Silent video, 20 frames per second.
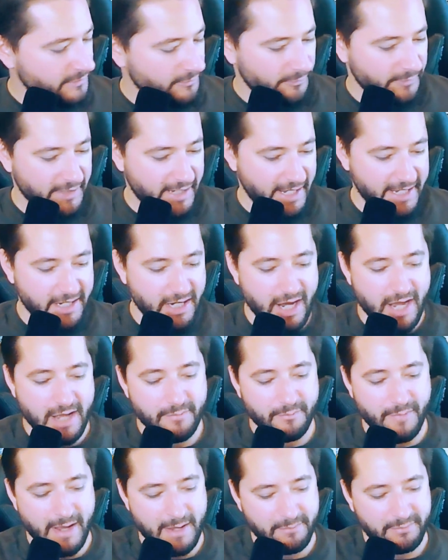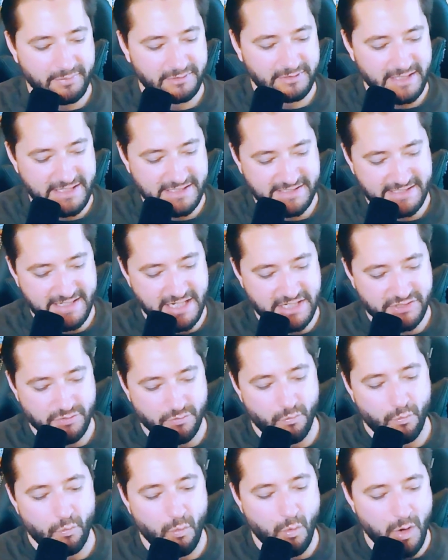when I got my
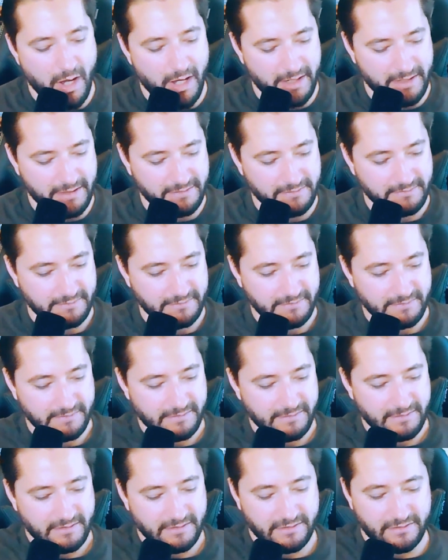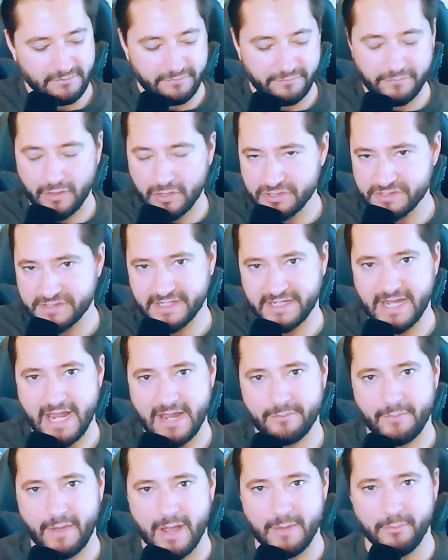PlayStation 1, the first
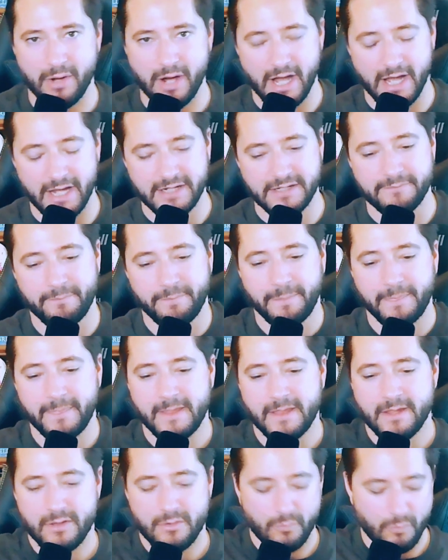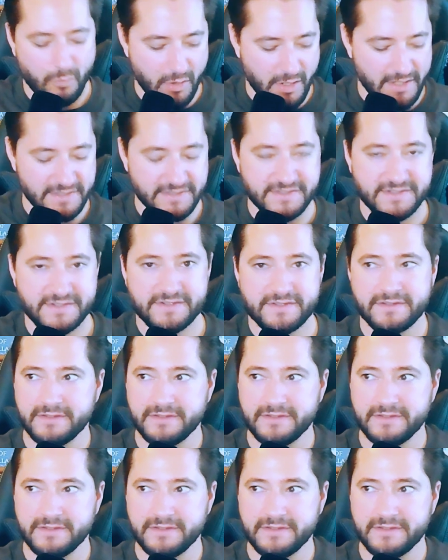game I bought was